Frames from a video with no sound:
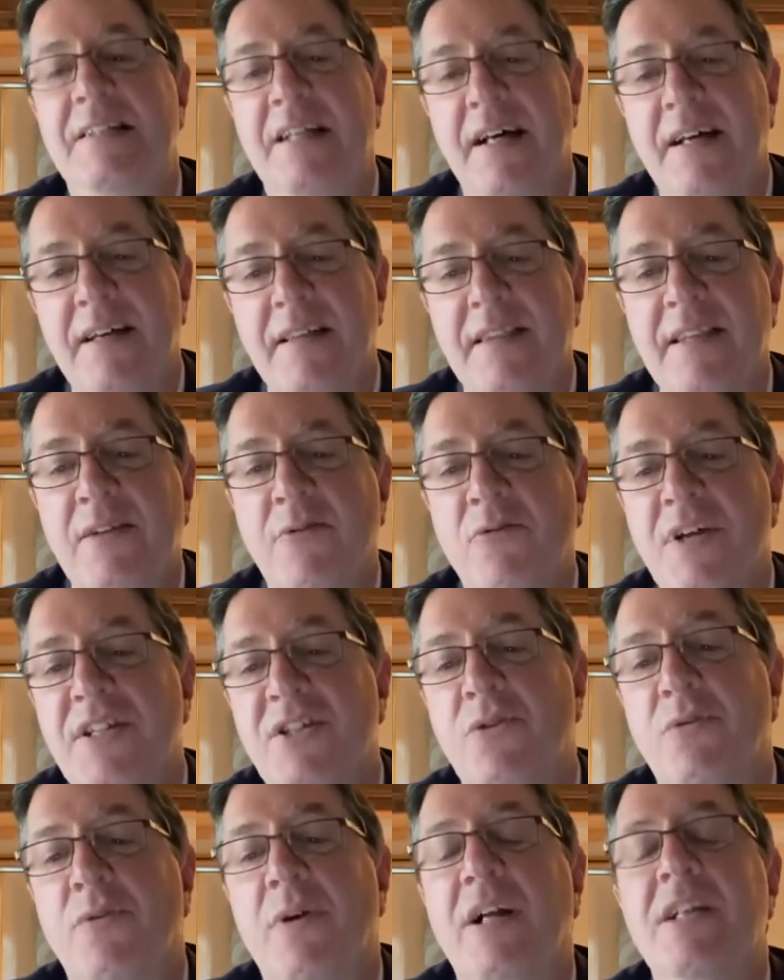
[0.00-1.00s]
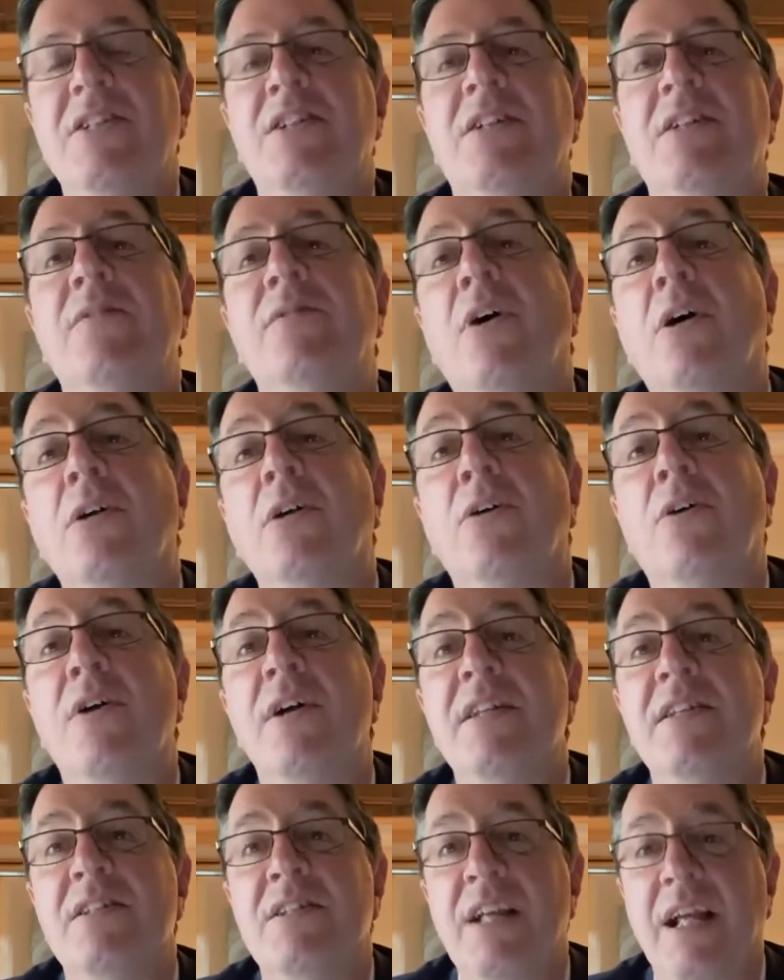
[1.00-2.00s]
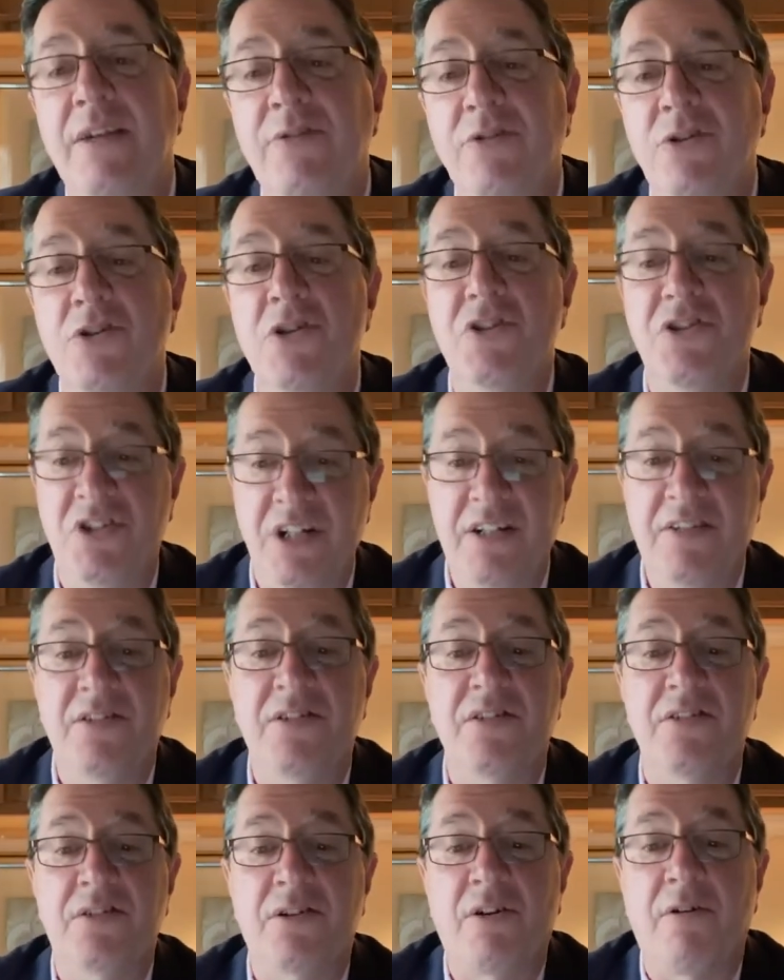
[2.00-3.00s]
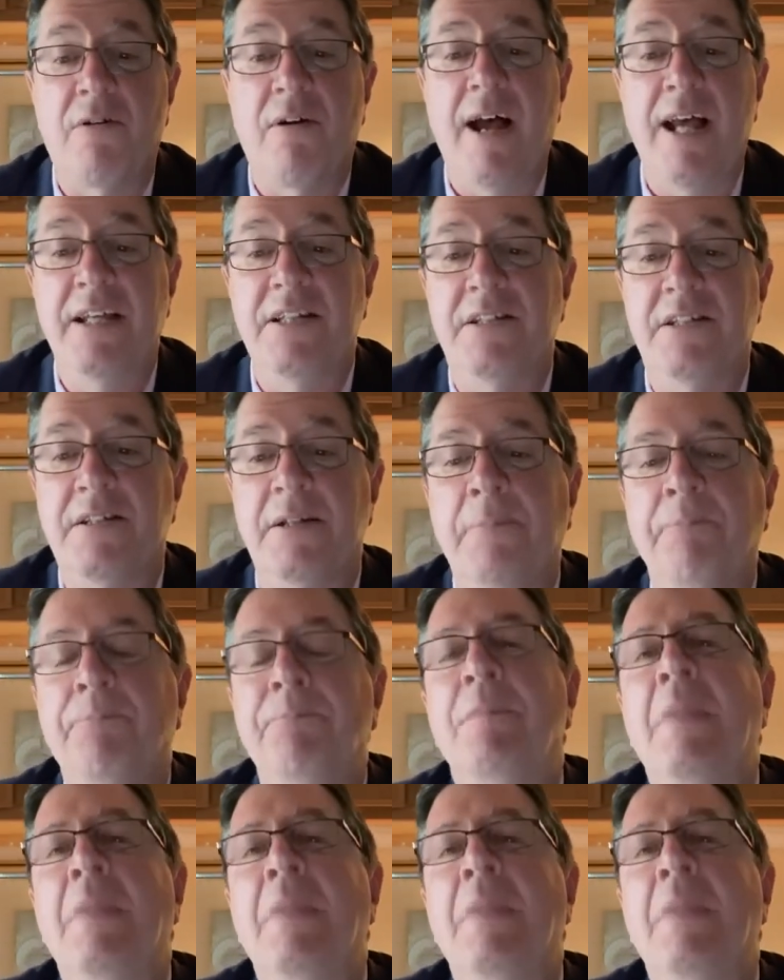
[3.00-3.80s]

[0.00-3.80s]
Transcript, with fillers: death, and resurrection of our Lord and Savior, Jesus Christ.